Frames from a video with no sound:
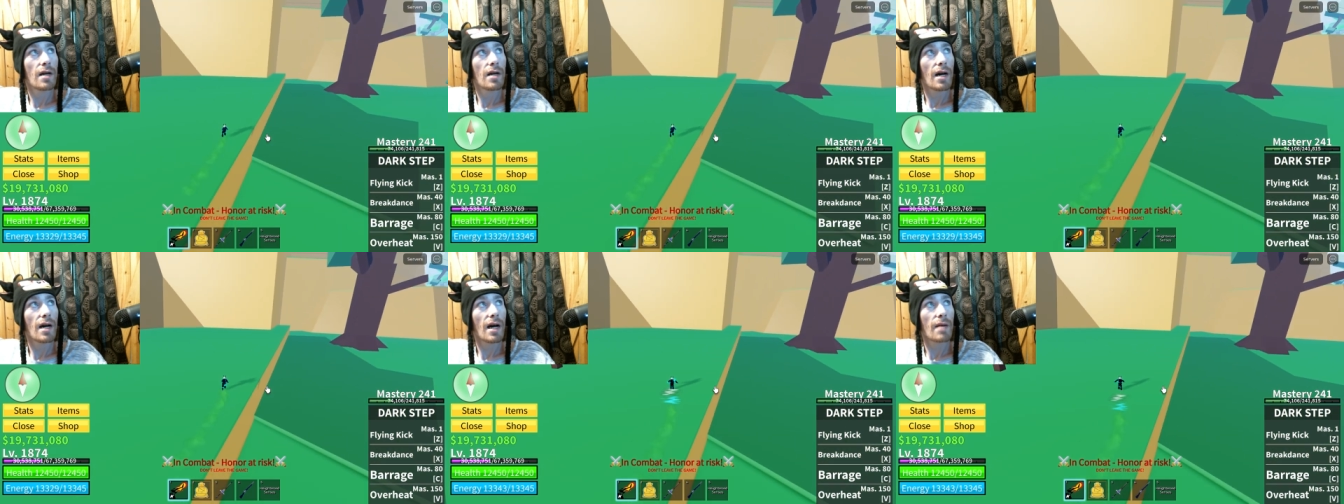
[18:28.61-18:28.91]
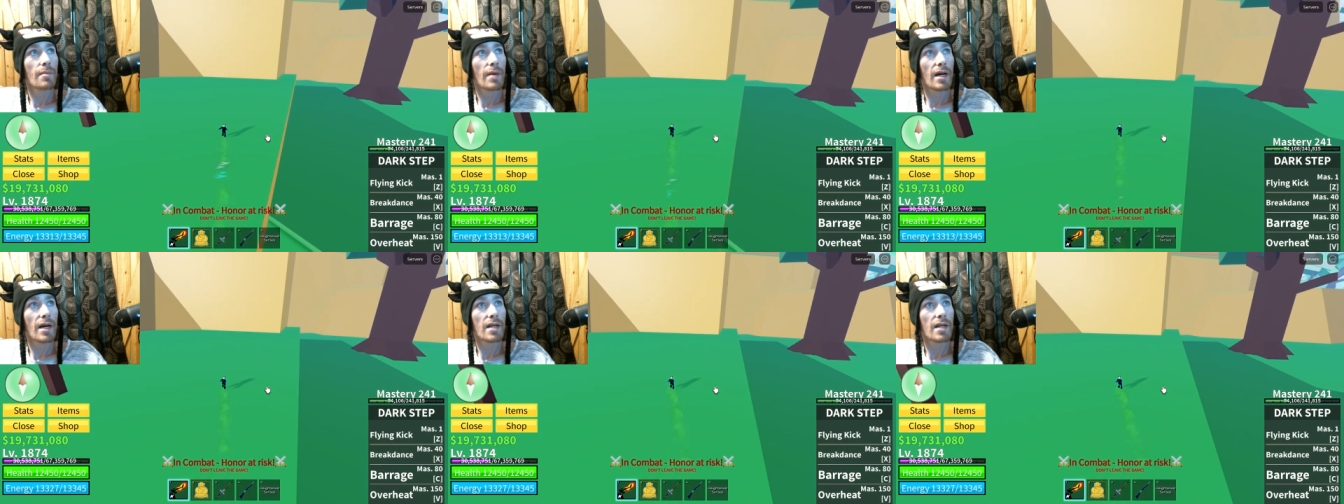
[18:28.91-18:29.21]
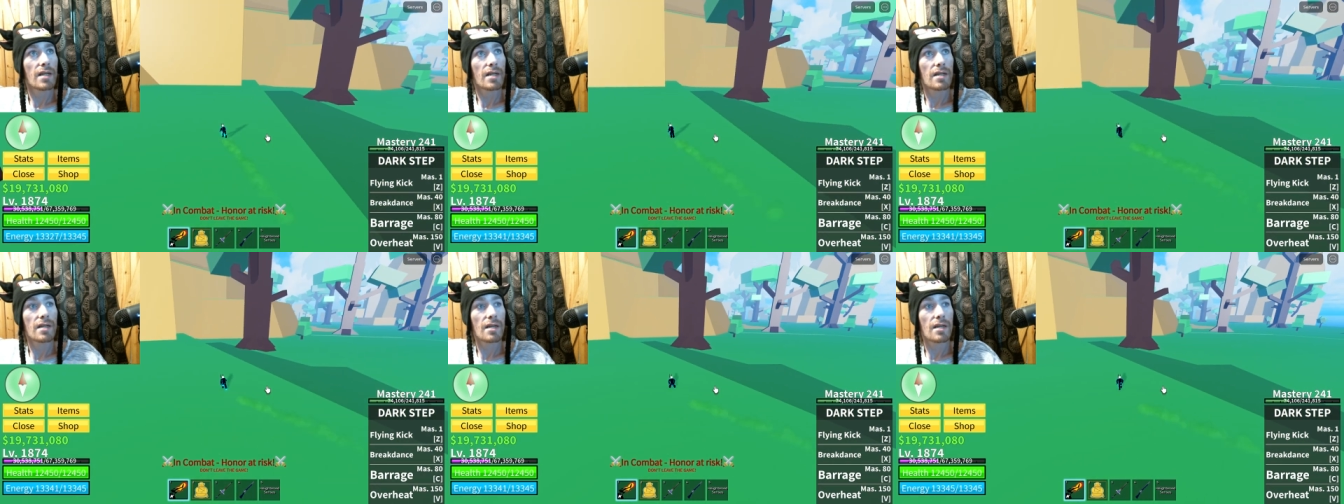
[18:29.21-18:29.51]
I might
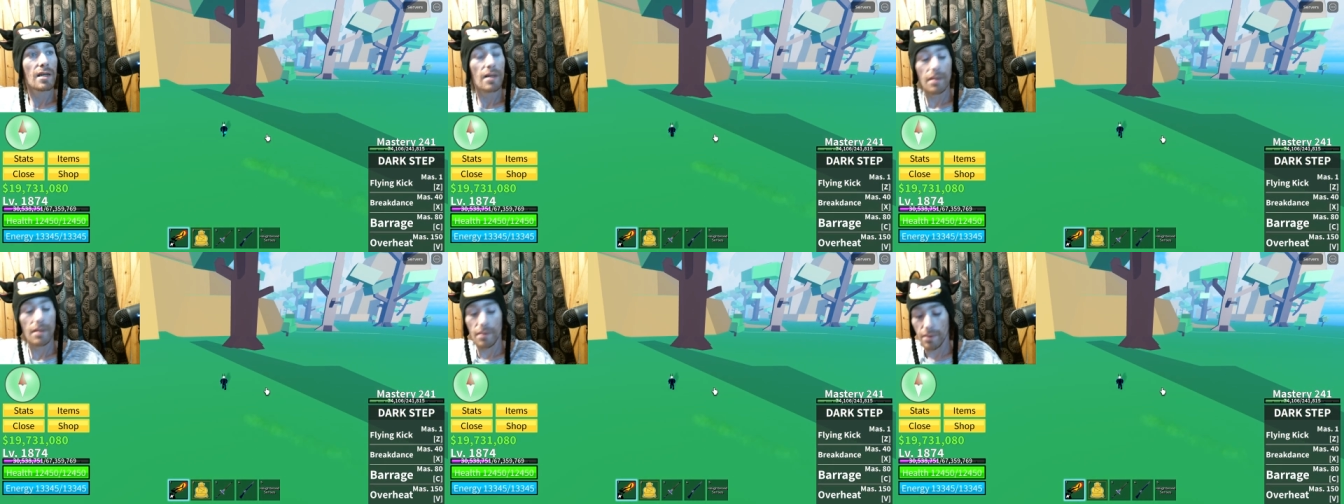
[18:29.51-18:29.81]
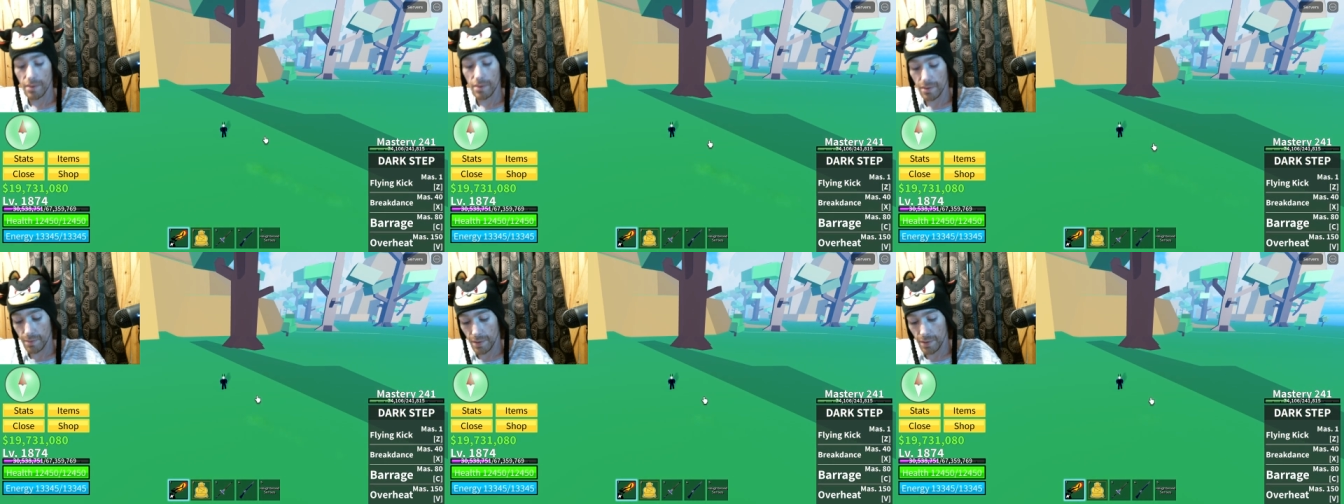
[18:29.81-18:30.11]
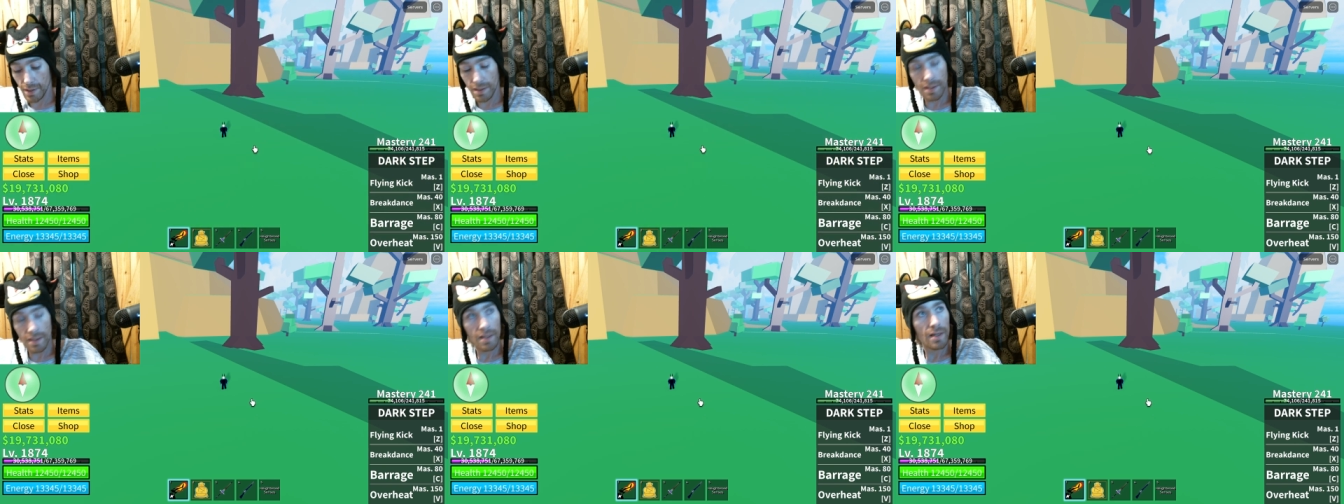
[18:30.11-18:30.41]
need to go.
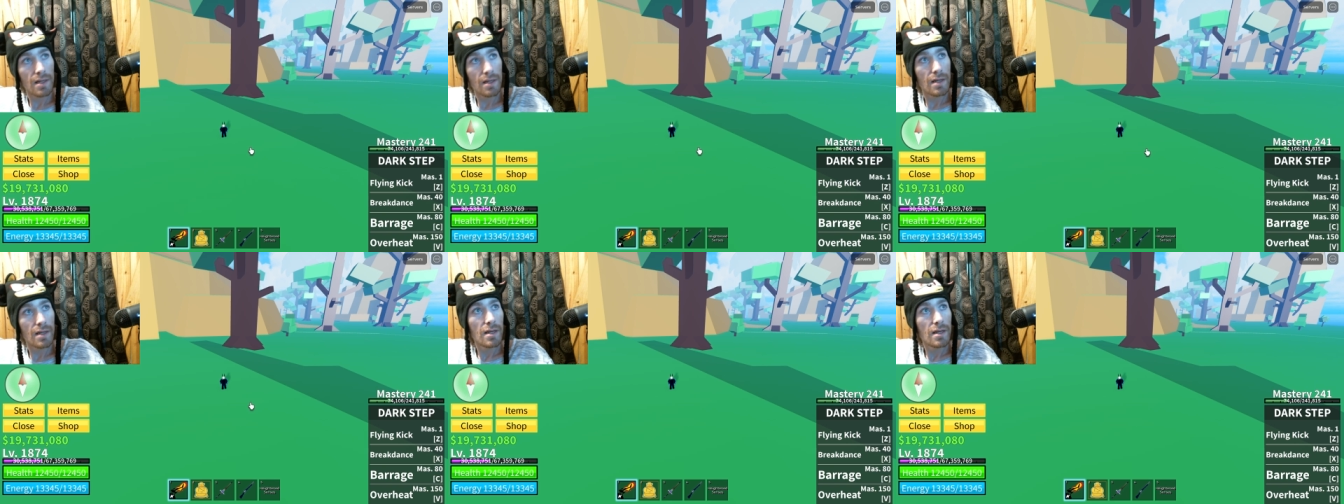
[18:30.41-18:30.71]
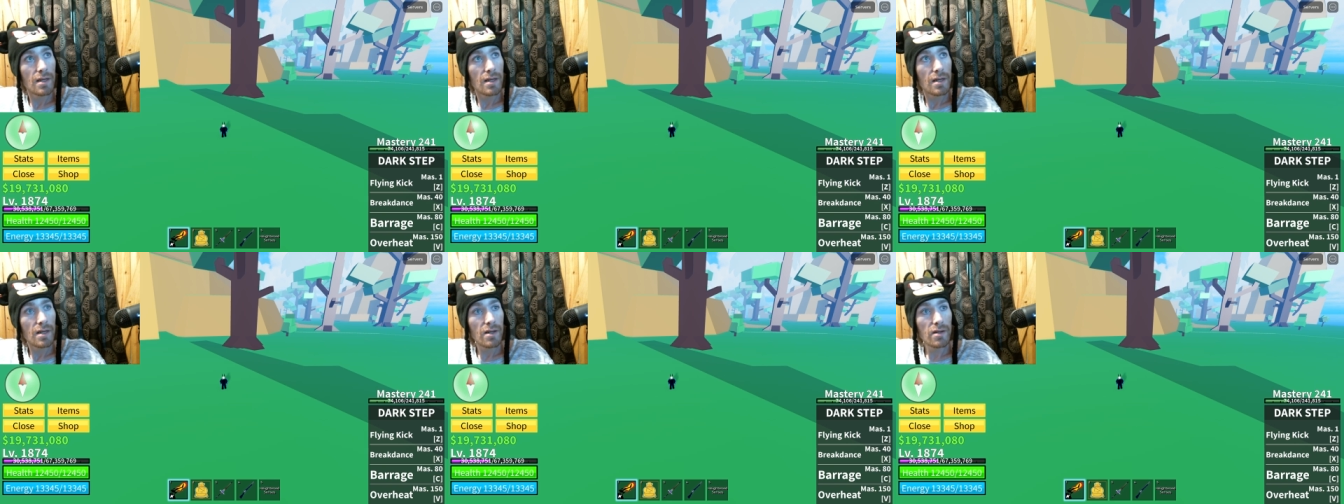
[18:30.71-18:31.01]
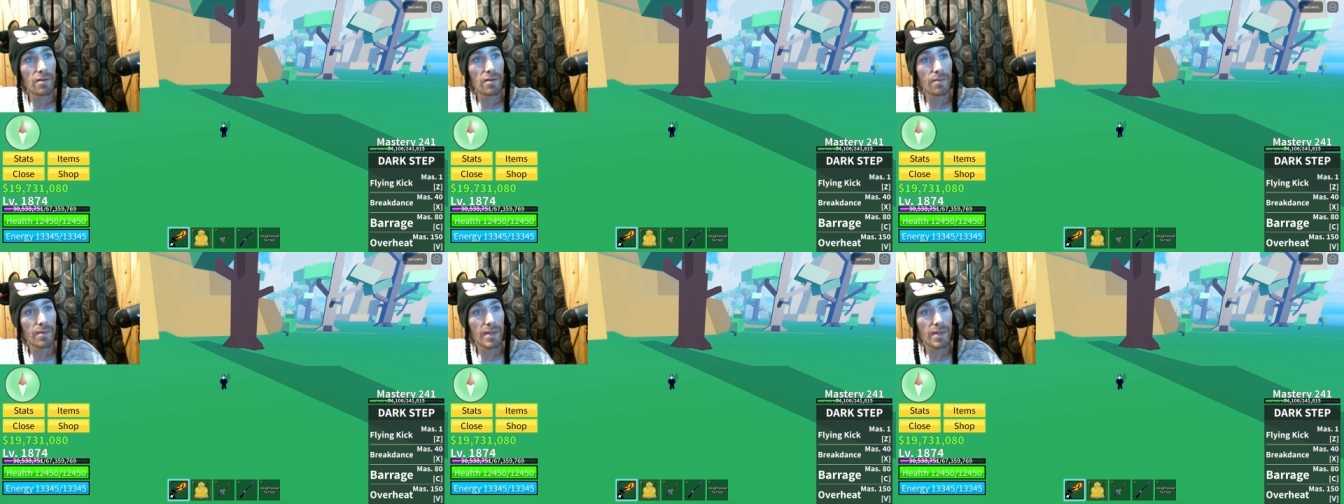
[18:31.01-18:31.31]
Oops.
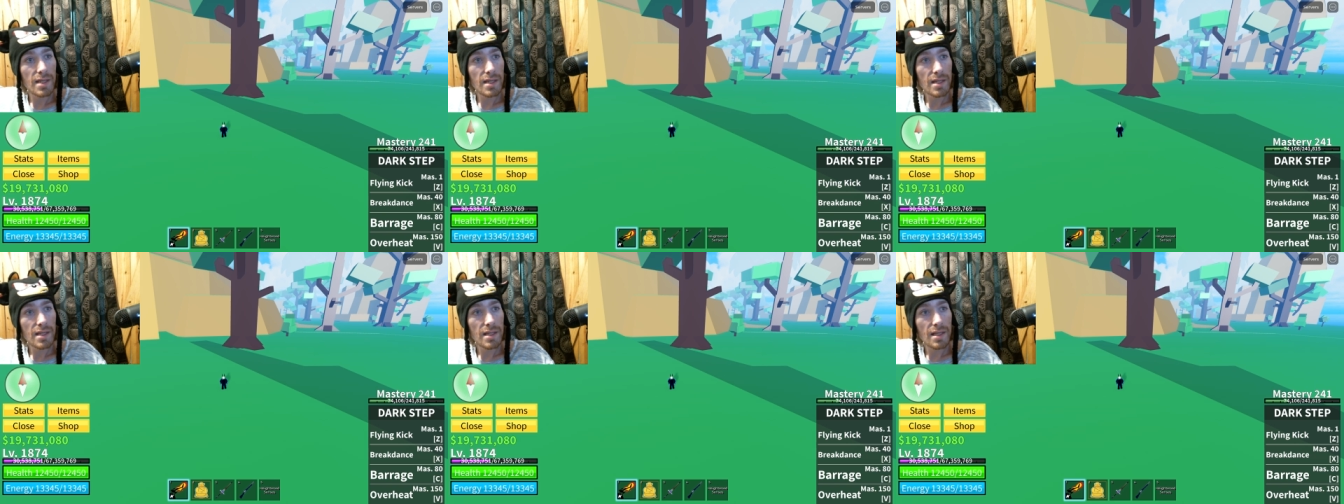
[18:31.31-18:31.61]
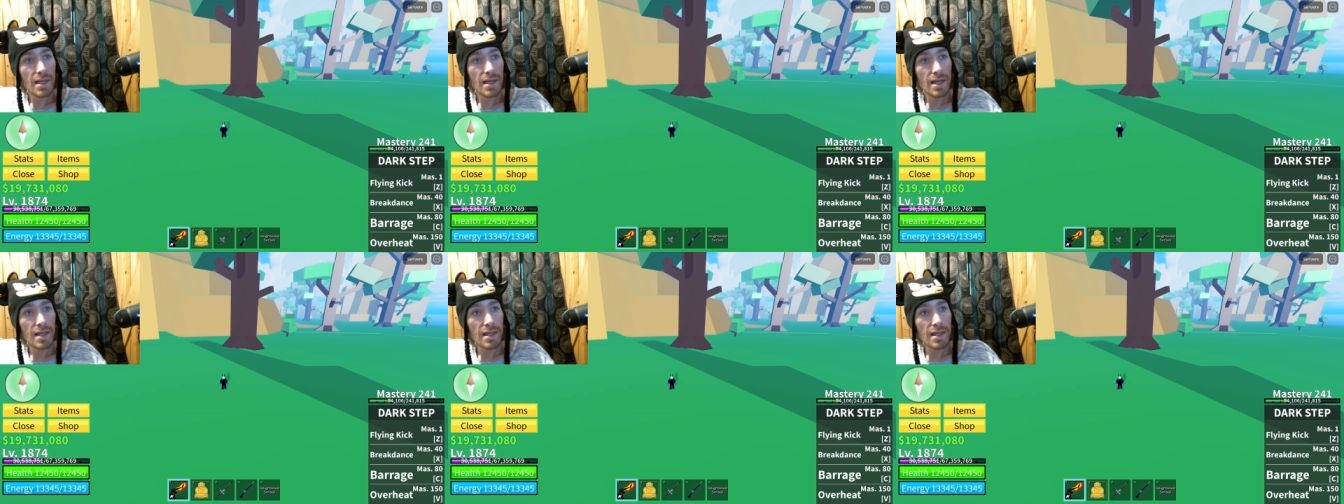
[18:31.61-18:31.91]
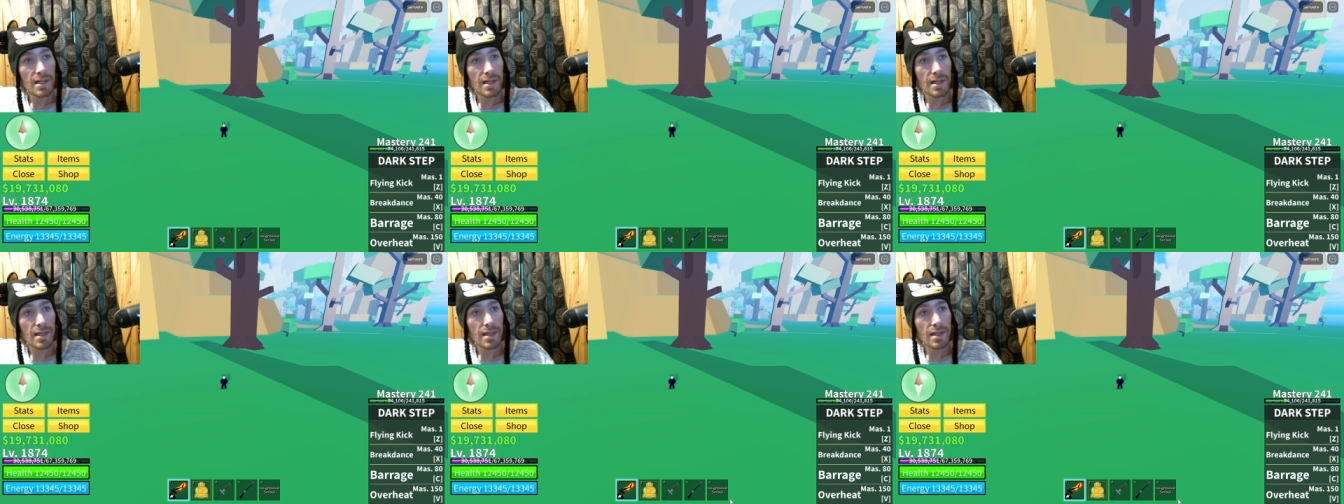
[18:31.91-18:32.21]
Oopsie
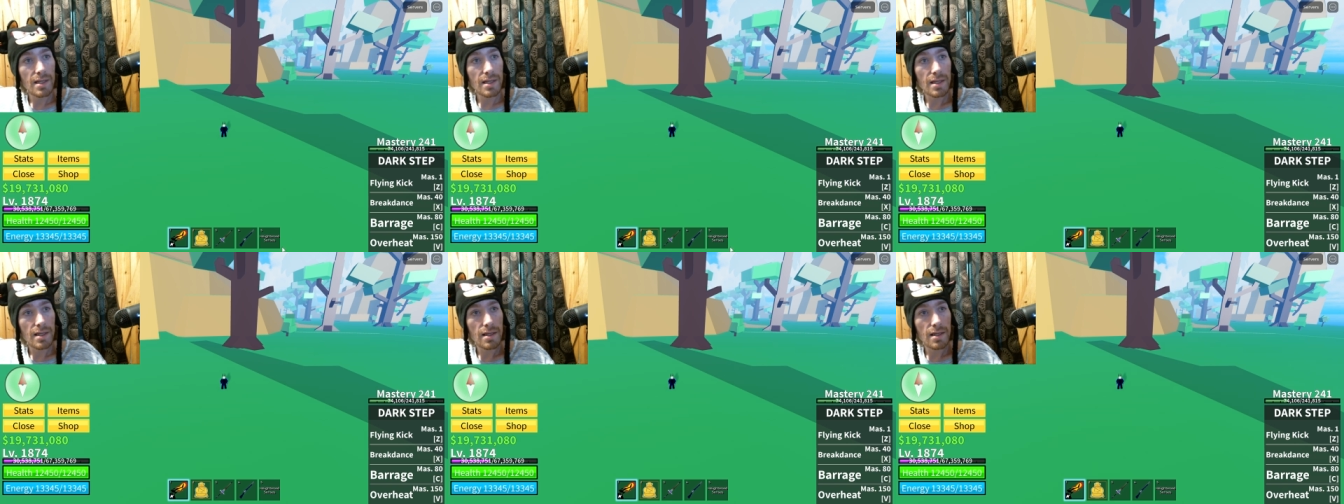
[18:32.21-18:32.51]
daisies.